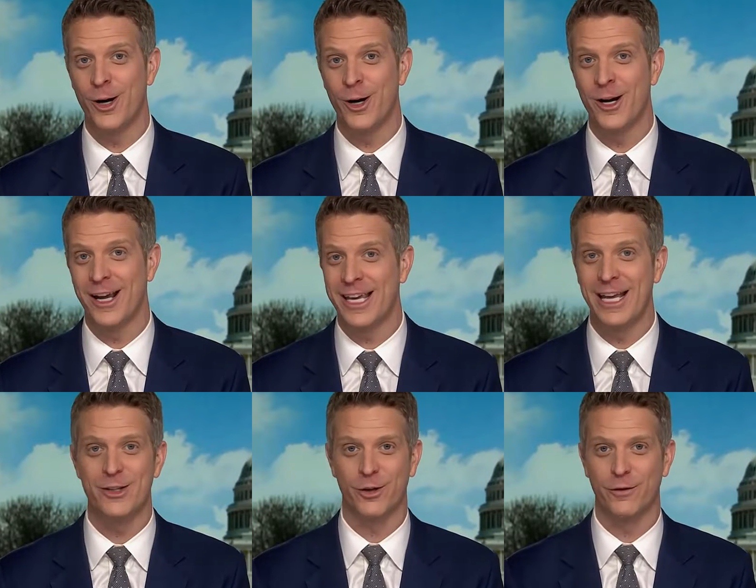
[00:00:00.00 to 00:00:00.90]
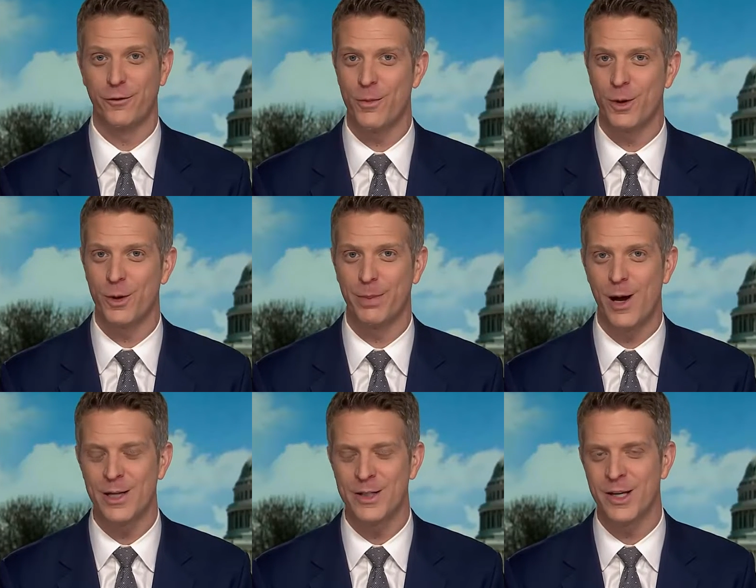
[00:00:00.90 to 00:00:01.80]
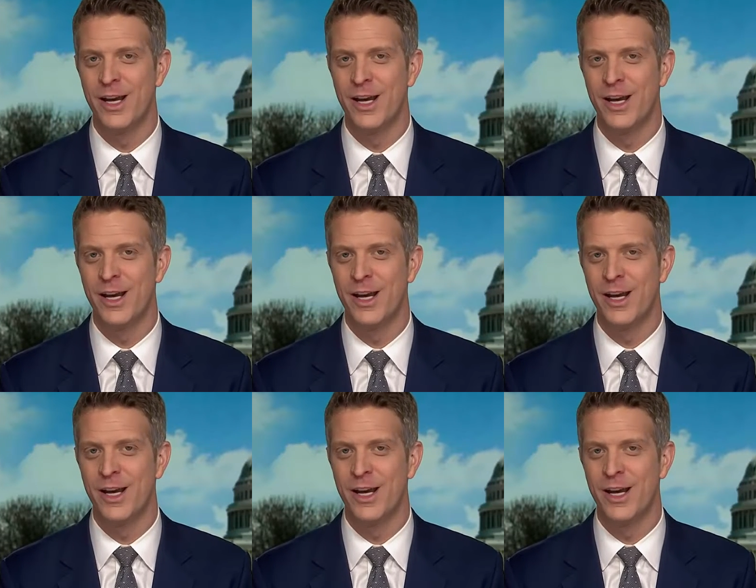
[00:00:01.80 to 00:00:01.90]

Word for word: against her former boss,